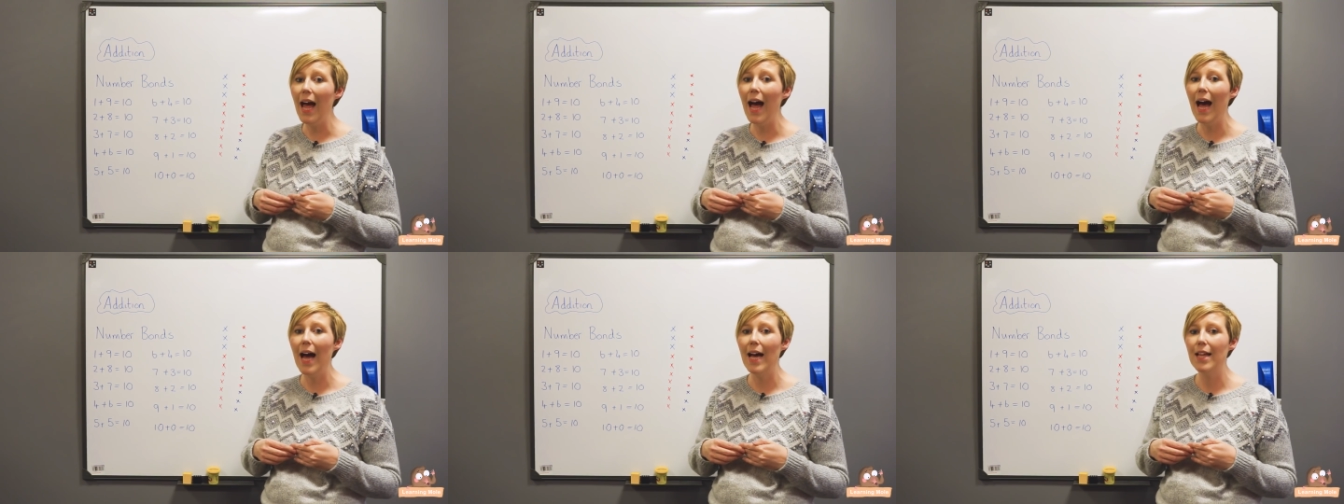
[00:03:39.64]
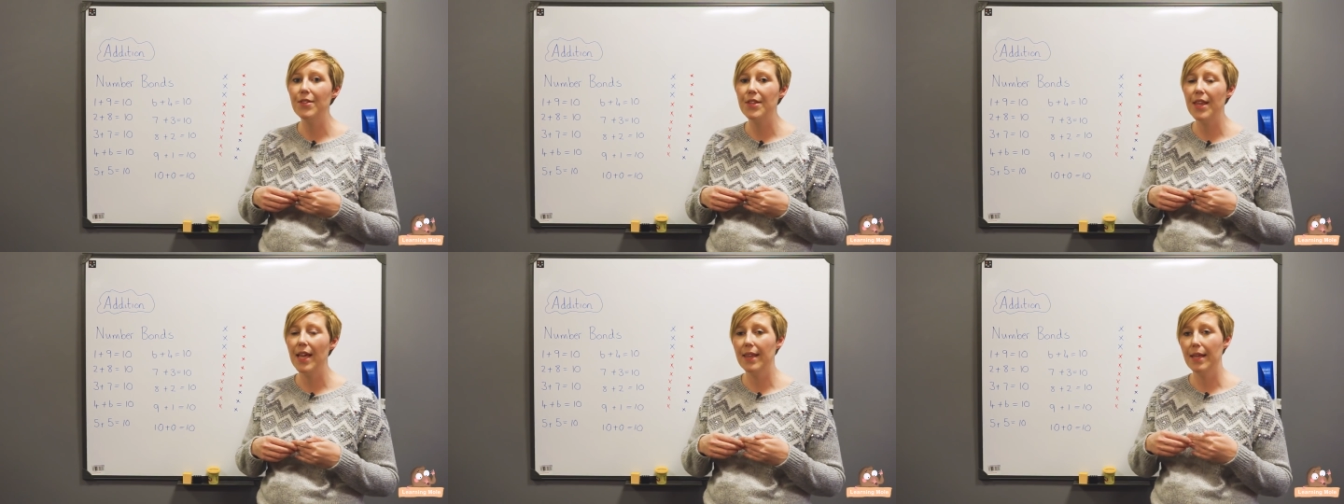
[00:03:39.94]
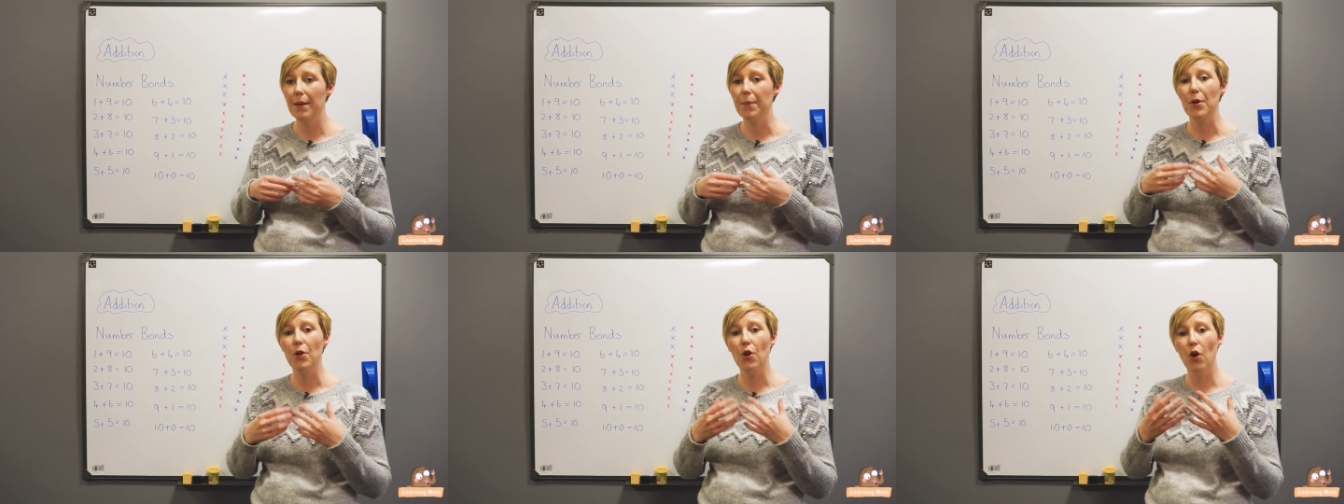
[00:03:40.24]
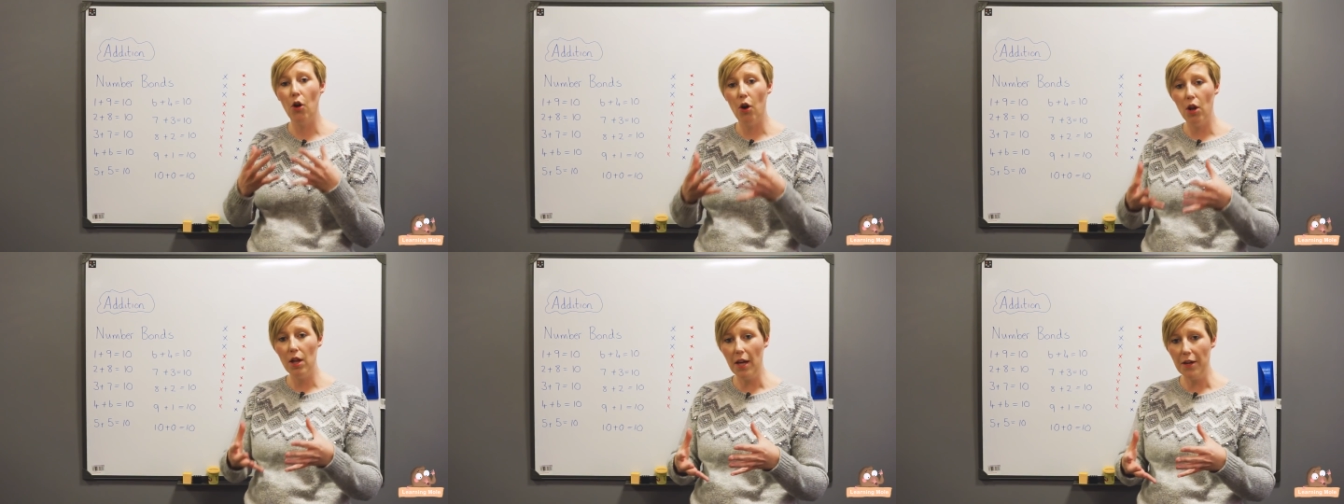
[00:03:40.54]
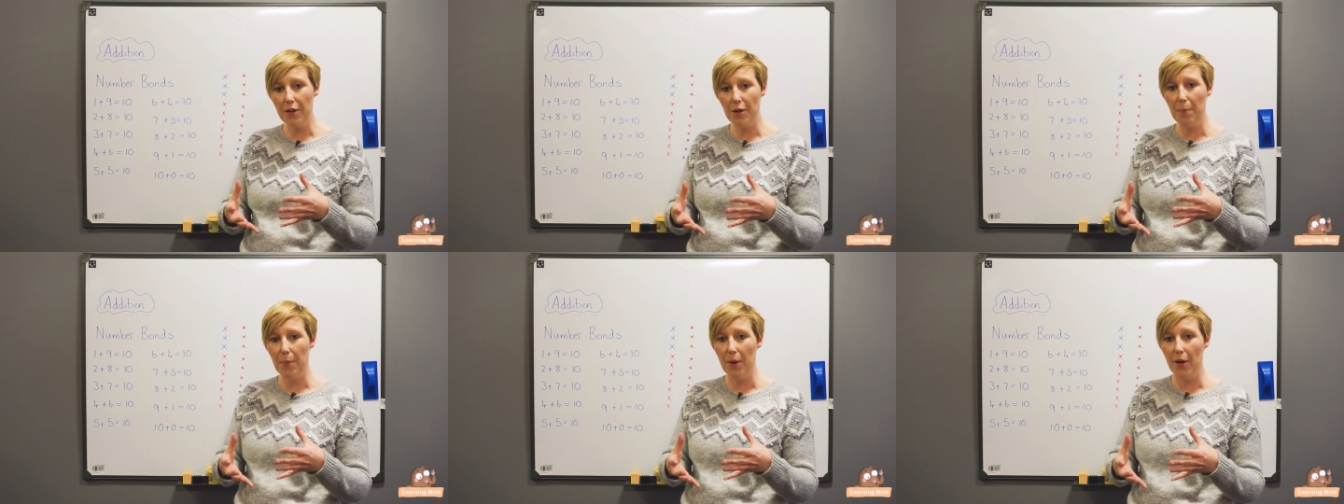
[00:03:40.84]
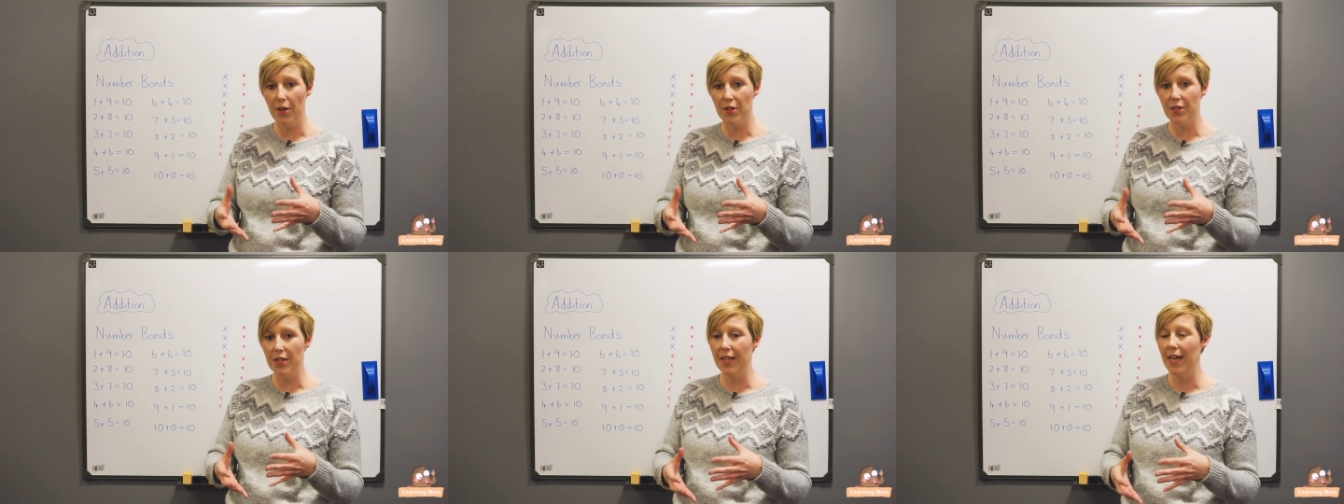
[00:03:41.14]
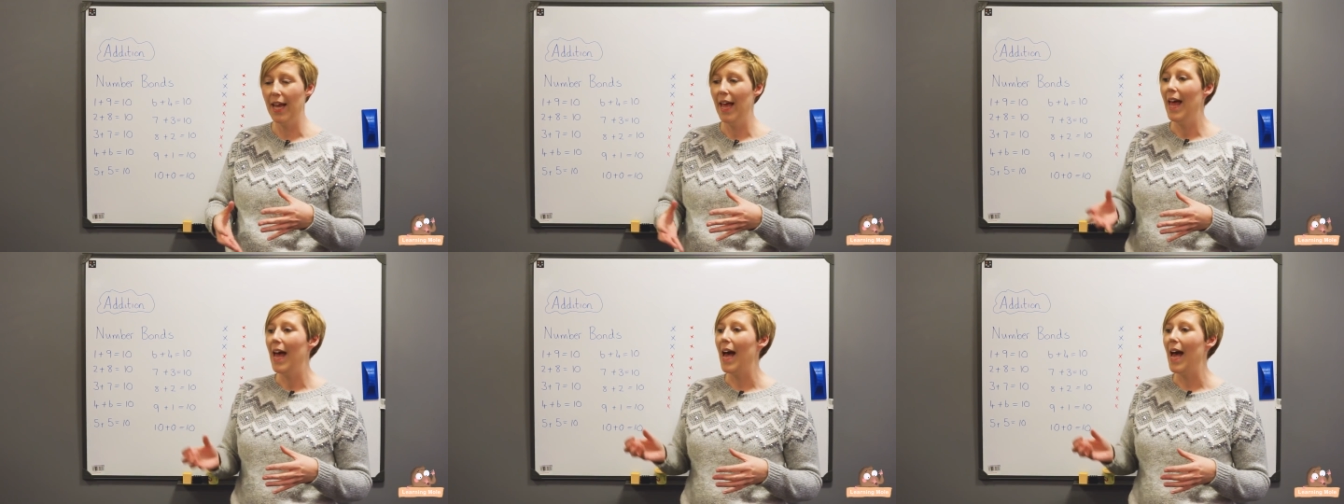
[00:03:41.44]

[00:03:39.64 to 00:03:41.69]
and then they would call out a person,